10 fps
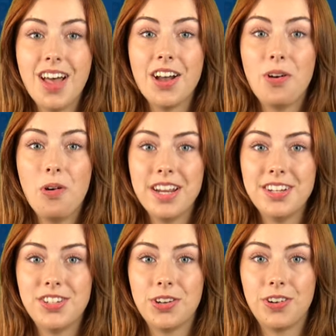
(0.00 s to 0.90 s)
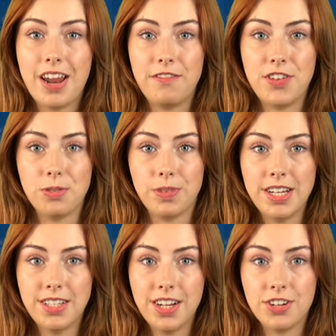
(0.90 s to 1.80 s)
According to Grandview
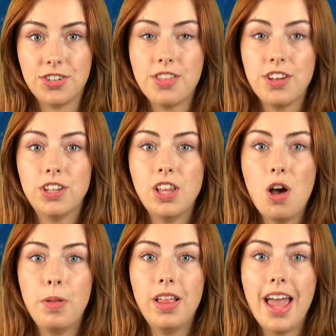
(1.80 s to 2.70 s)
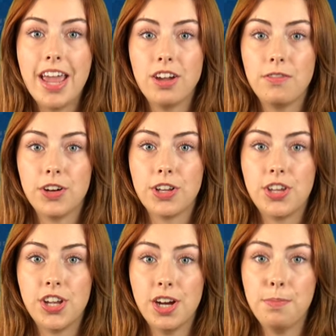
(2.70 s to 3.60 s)
Research, the global hangover
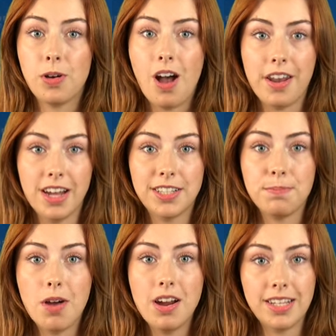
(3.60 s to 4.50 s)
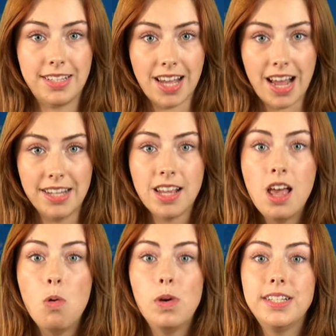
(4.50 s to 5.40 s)
cure product's market size
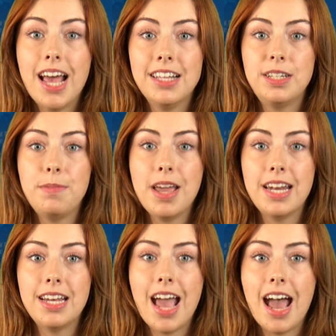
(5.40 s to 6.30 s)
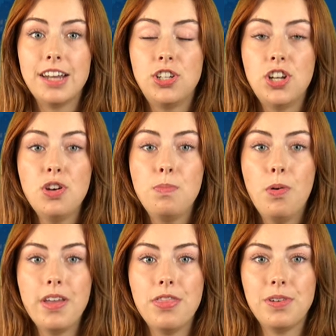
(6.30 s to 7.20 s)
was estimated at
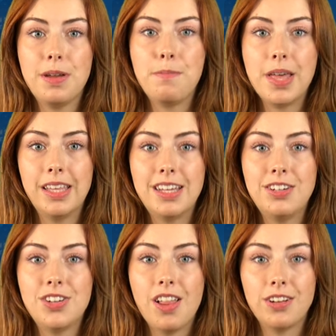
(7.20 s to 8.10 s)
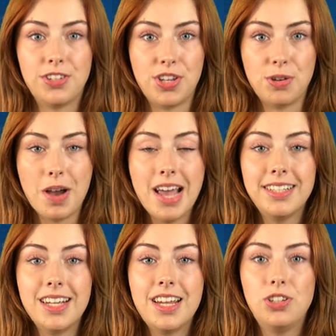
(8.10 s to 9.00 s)
$2.3 billion
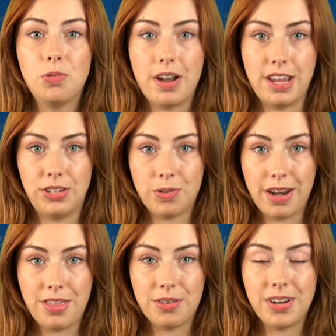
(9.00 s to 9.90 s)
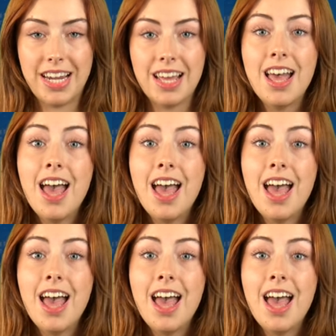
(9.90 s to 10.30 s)
US in 2023